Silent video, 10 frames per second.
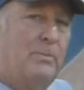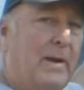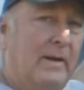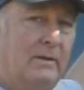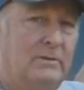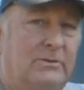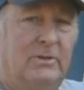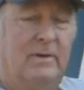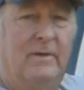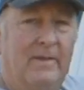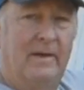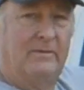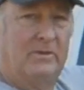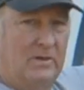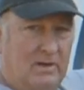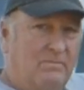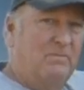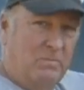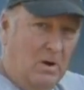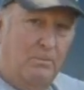panels that
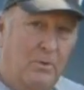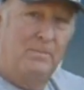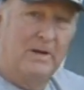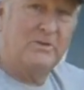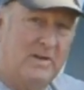are pretty much